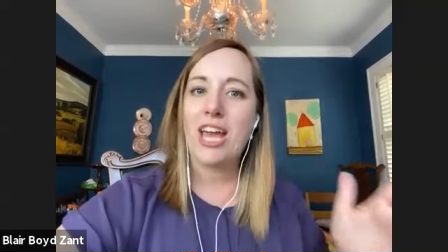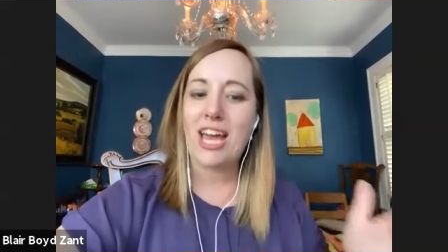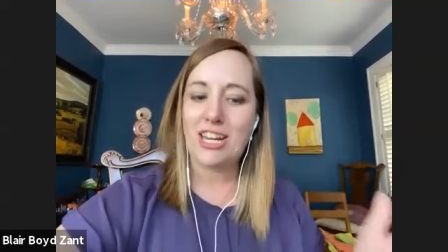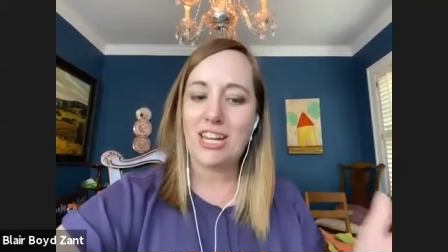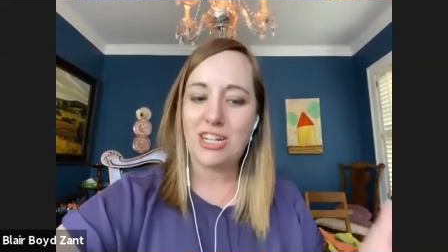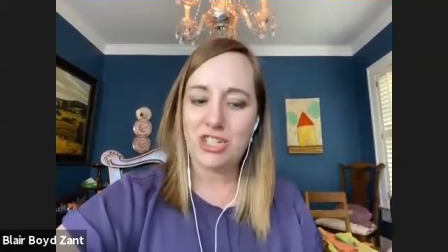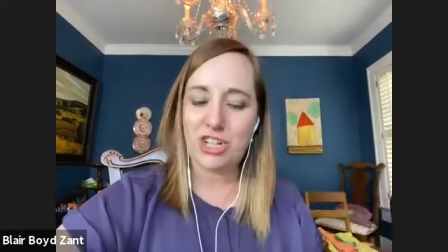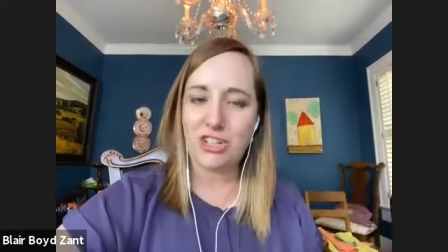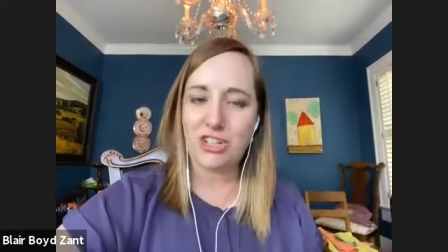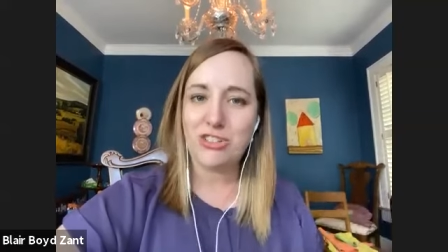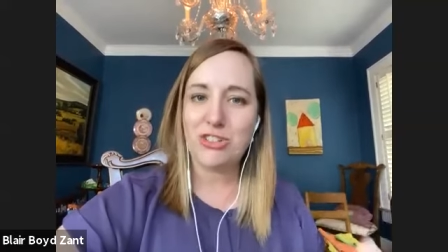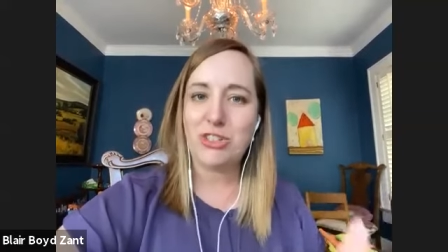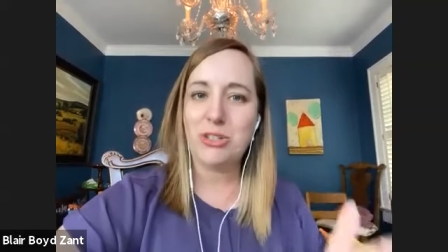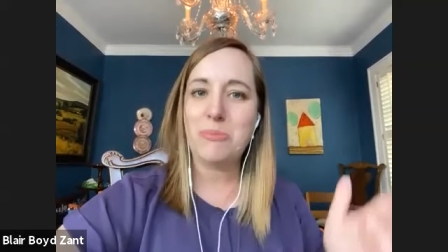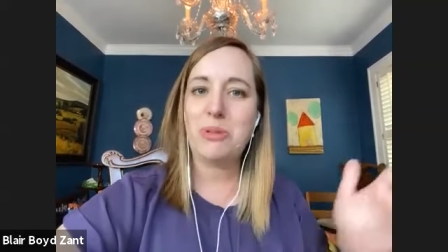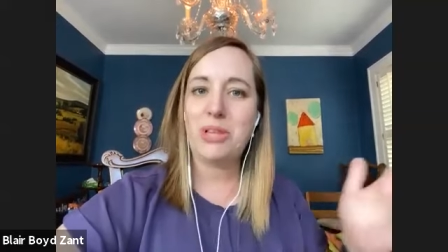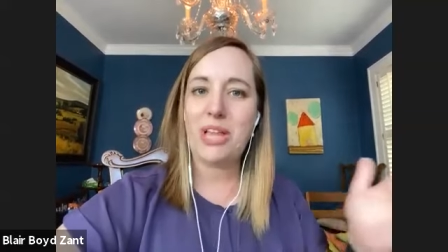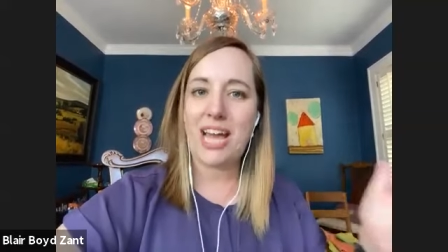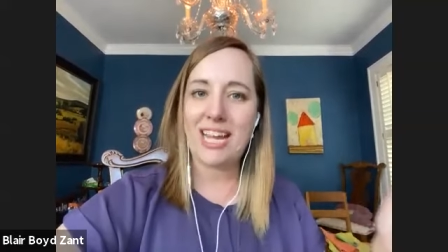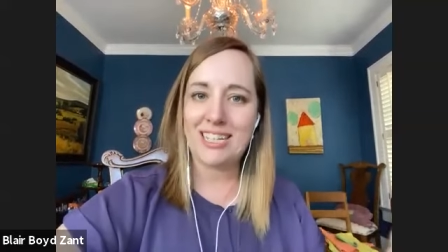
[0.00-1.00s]
and shelter in
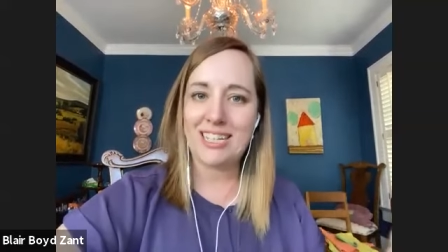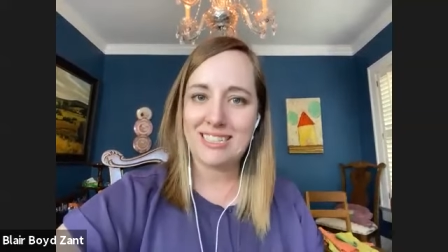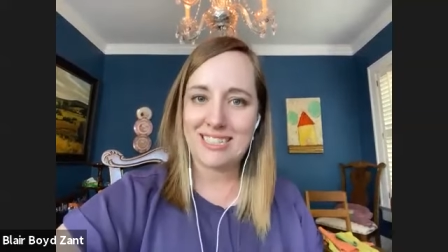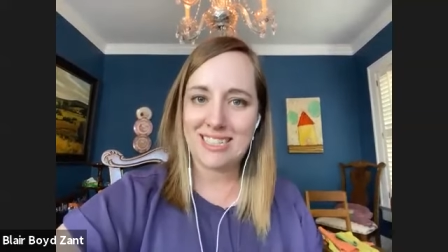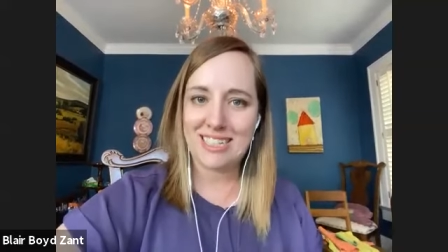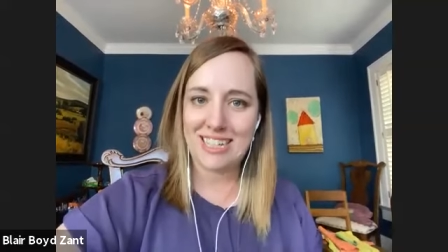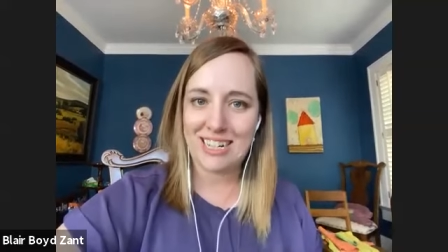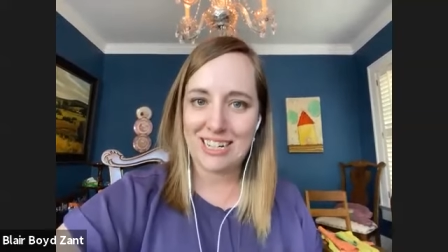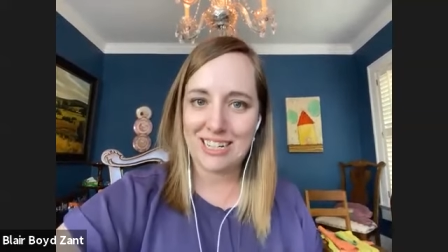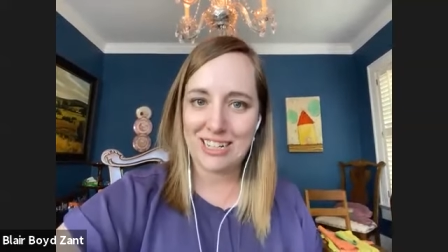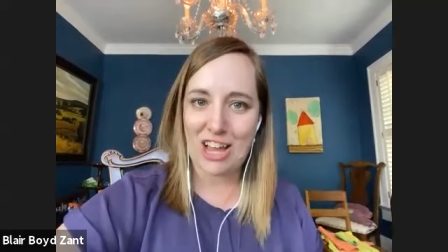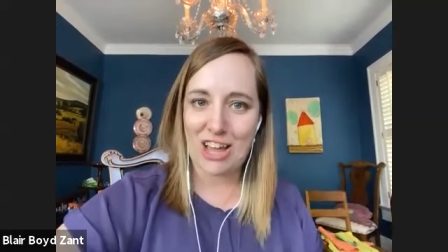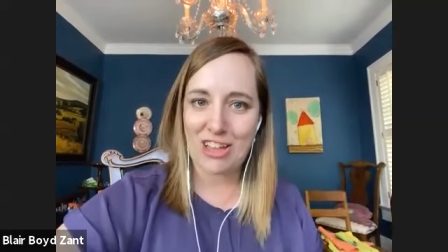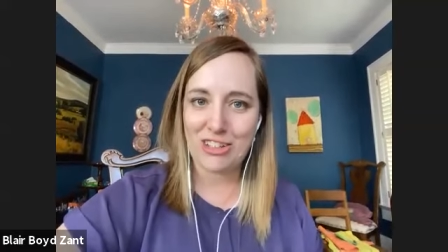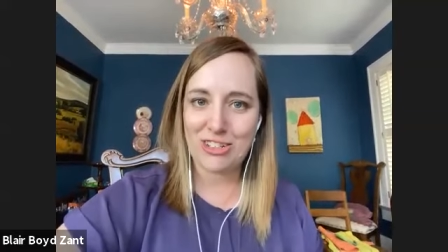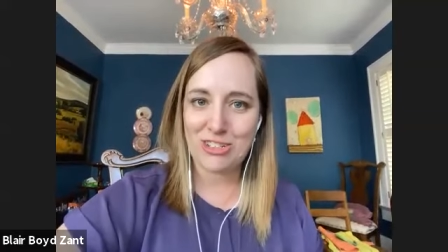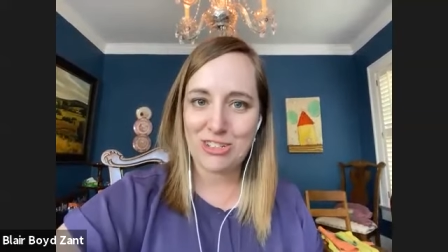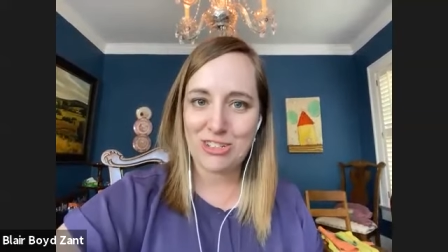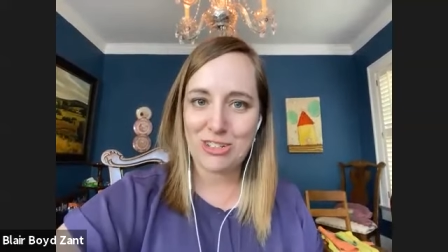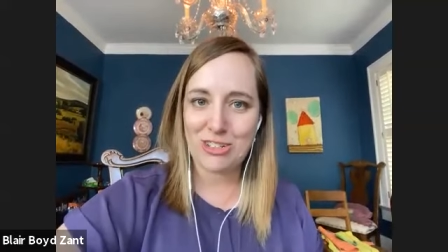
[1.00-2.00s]
place and
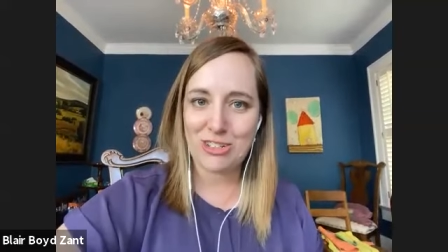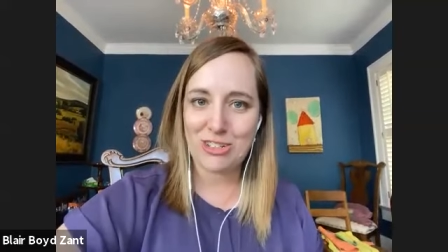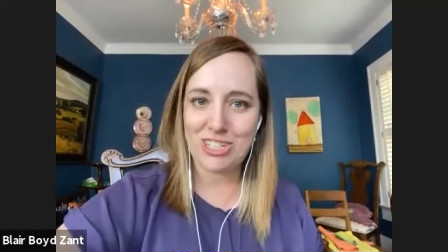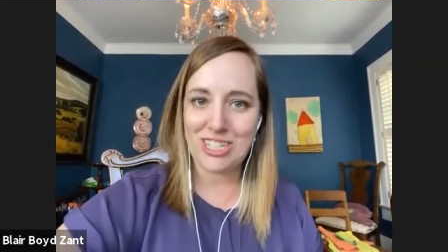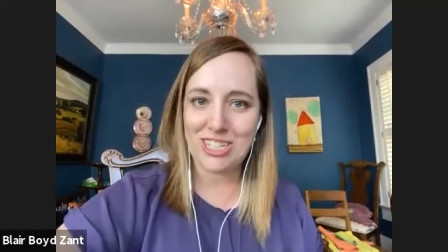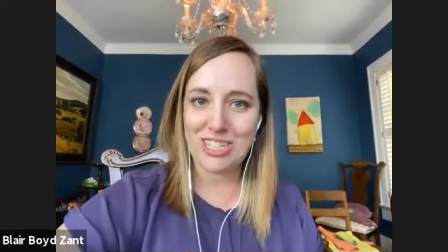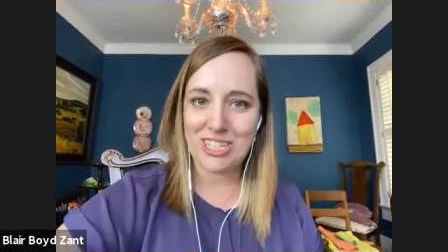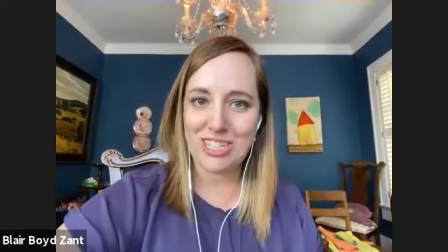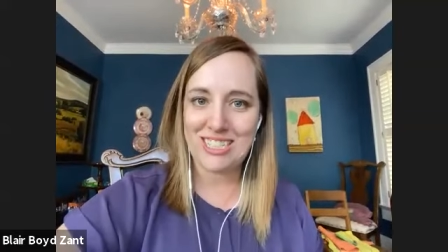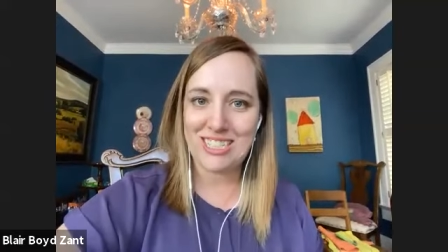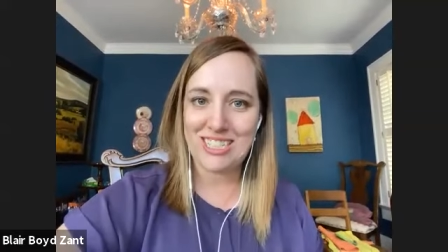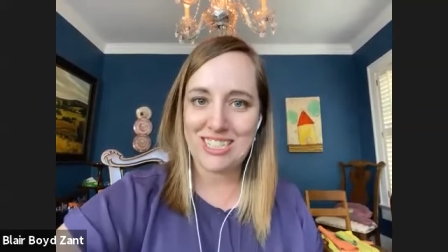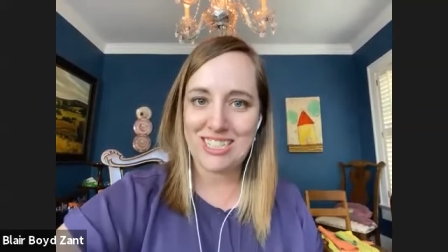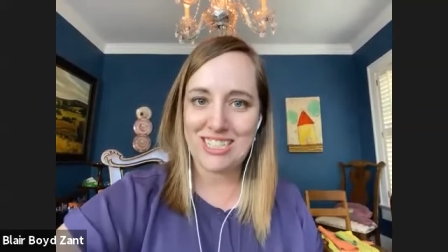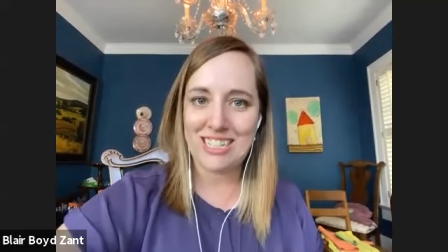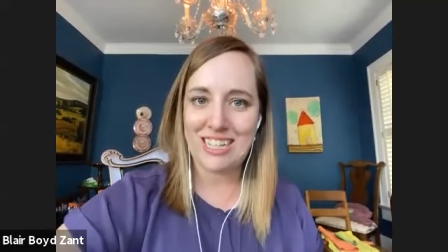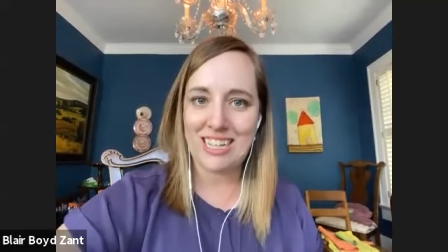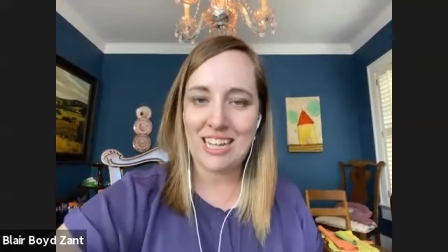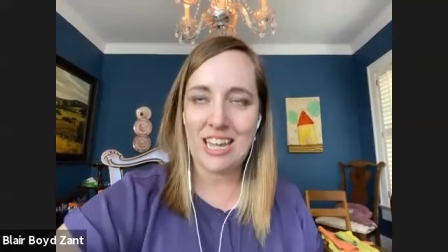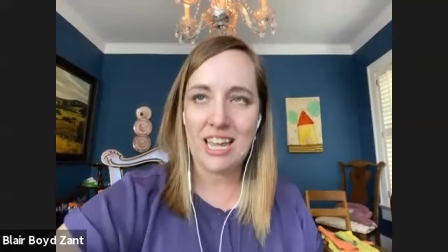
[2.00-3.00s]
acknowledge social
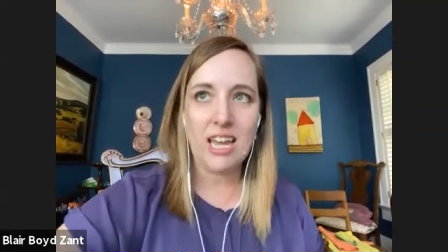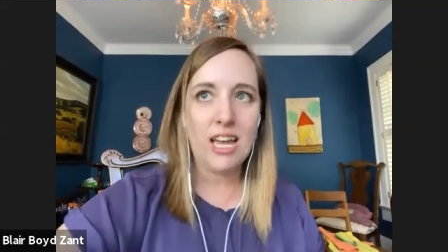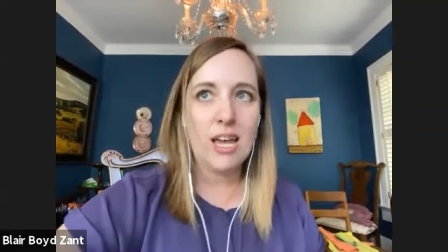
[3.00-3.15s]
distancing.